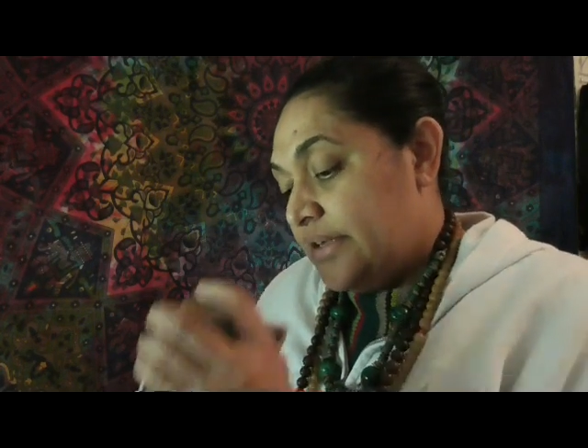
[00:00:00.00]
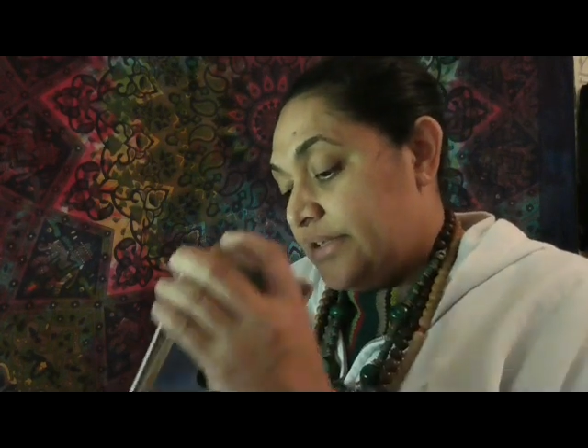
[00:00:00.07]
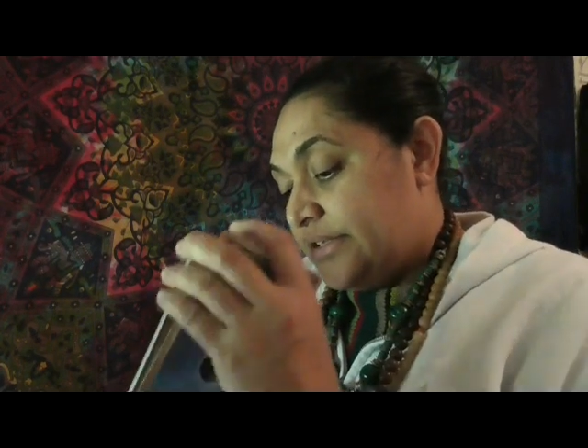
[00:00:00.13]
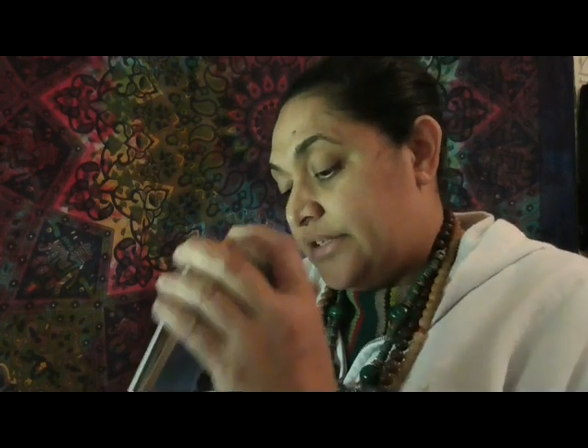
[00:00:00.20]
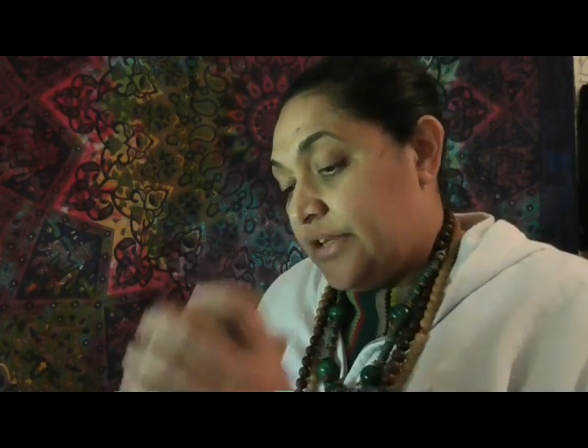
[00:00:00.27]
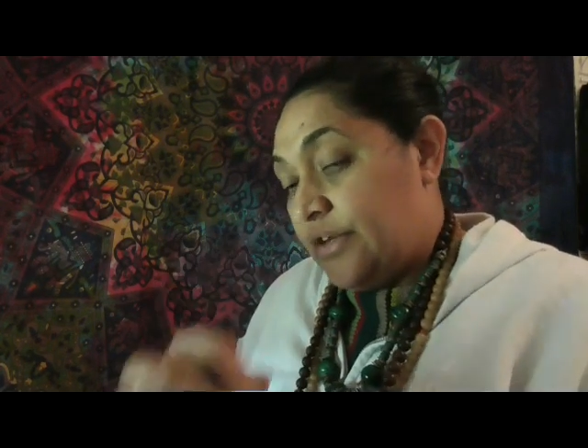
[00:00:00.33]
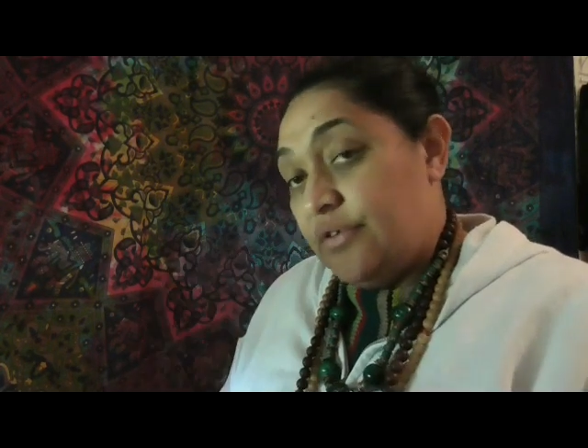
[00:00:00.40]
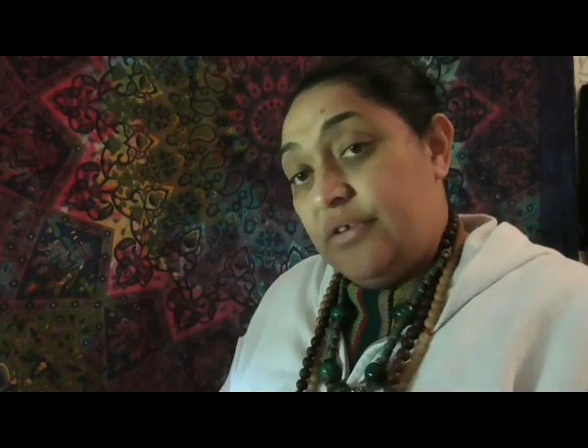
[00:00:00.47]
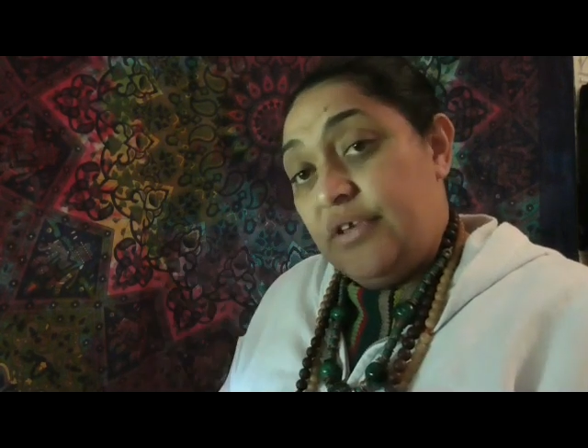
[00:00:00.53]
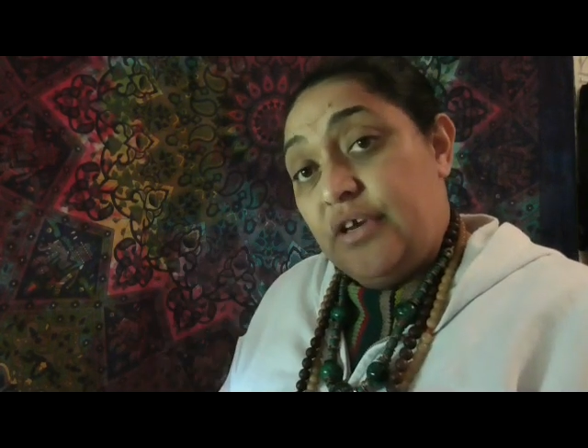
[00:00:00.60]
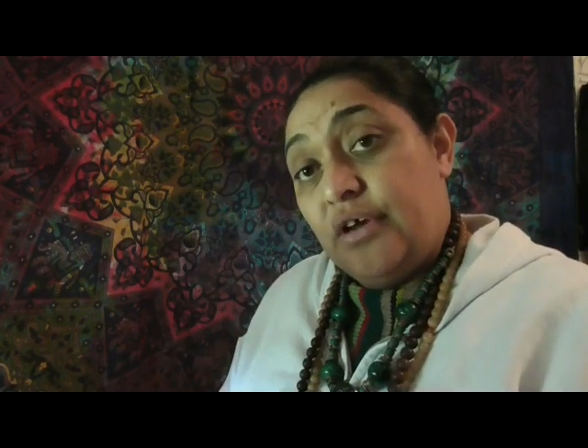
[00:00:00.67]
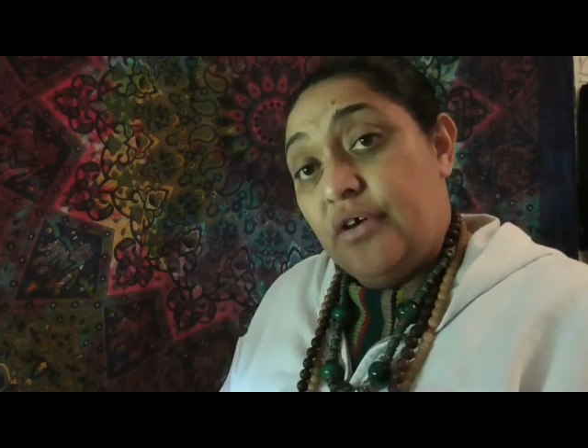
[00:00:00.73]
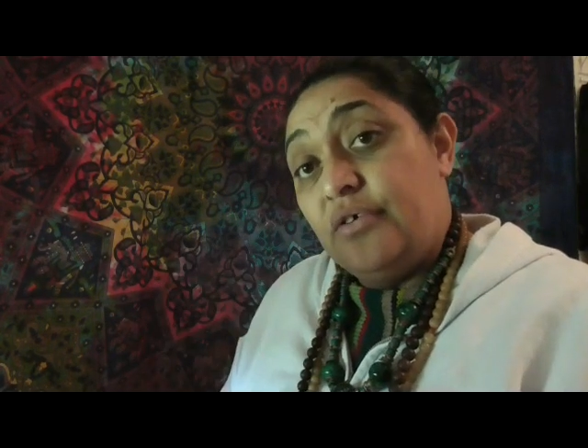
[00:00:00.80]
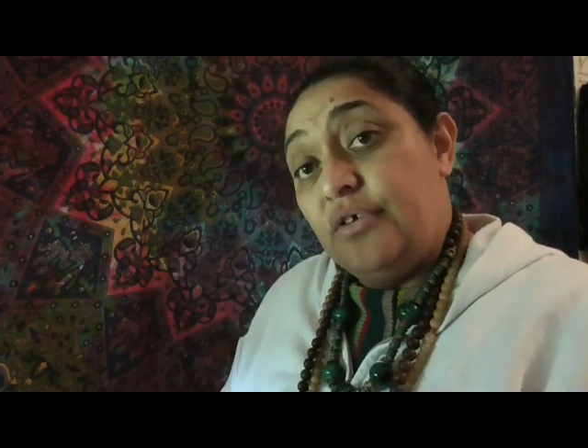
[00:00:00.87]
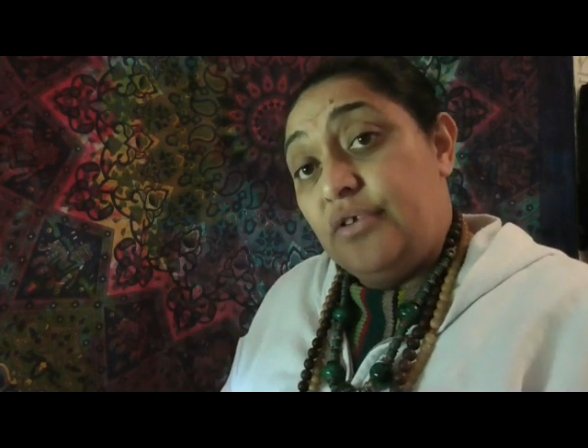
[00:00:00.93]
So,
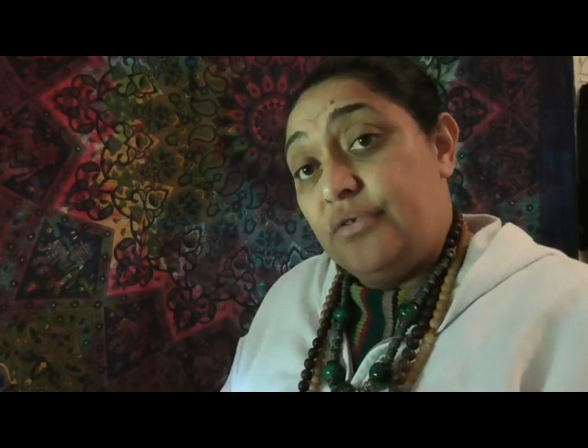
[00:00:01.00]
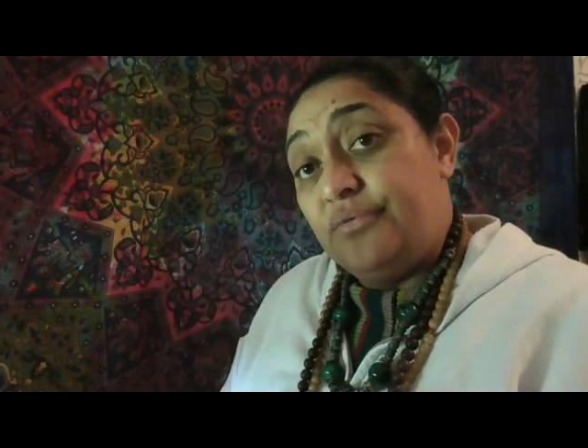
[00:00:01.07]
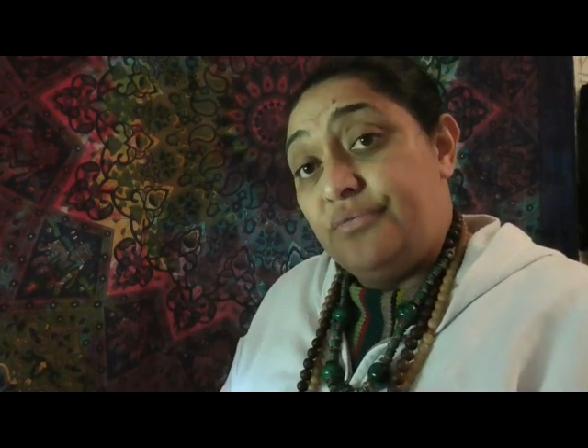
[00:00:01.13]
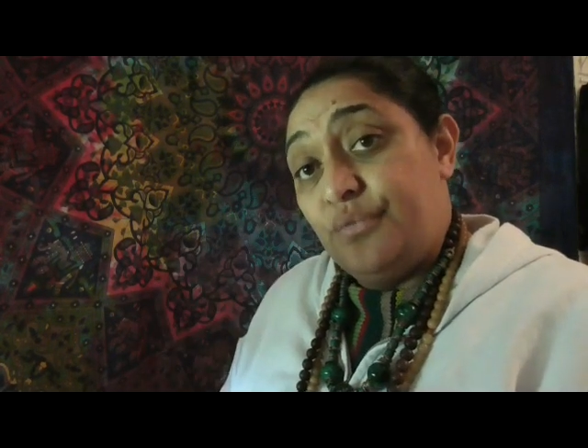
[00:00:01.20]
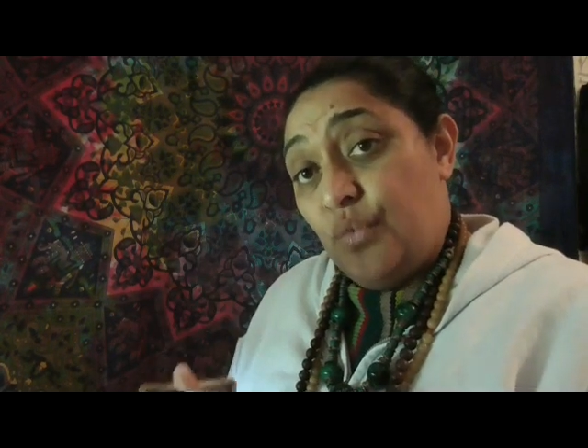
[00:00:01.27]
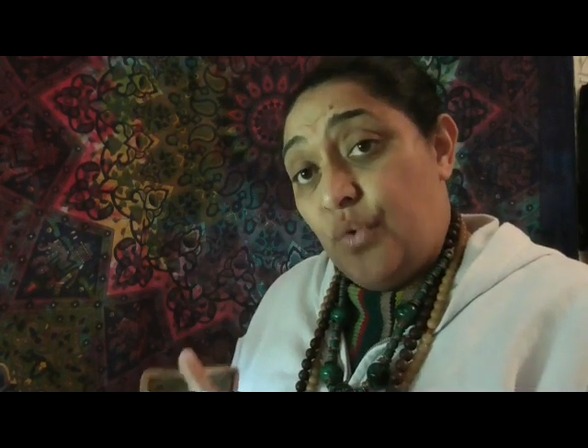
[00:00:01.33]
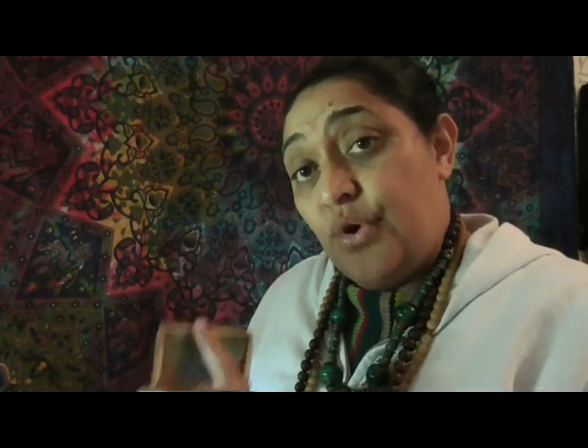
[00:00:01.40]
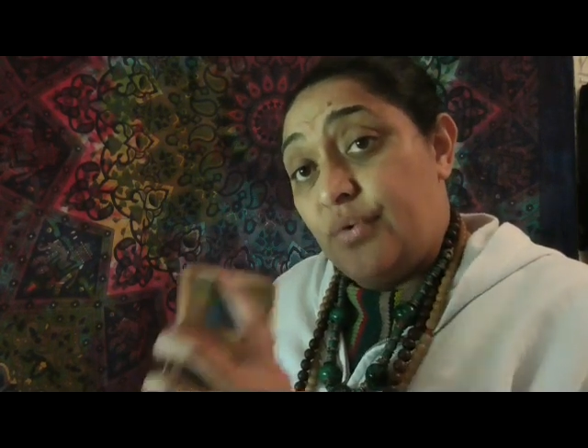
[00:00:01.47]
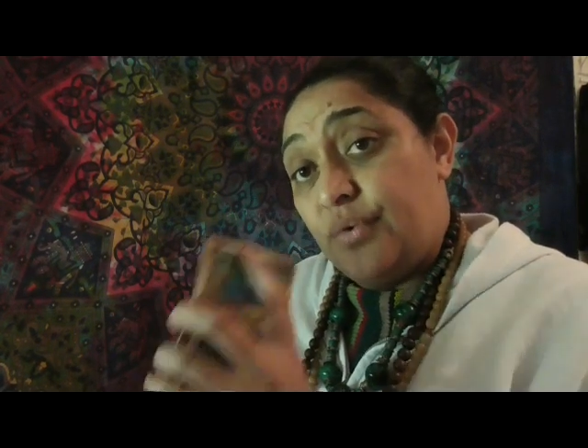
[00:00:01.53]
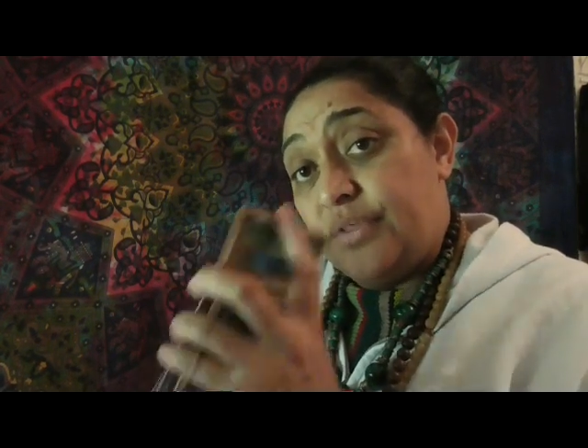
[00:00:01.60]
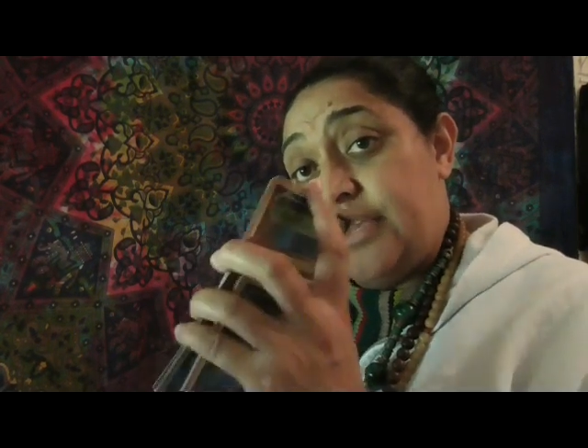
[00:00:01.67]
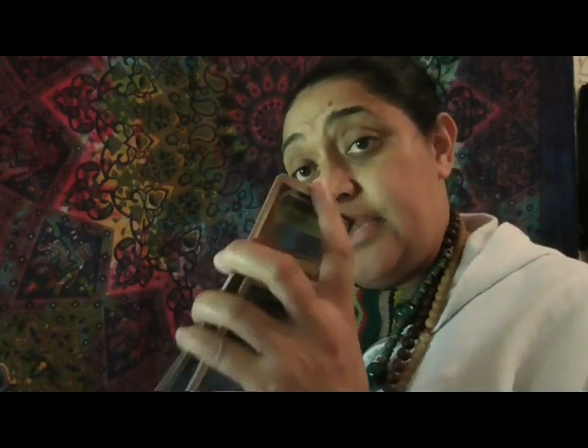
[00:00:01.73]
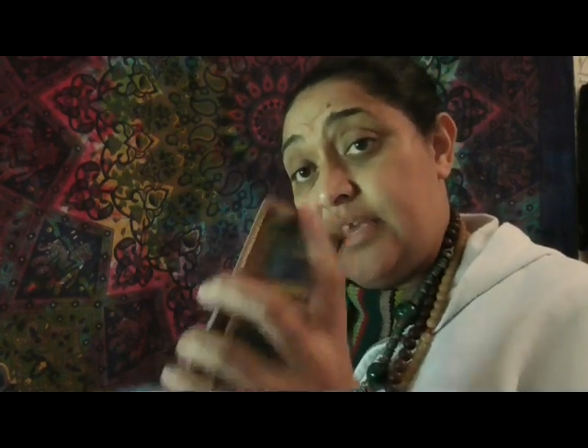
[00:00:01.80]
work with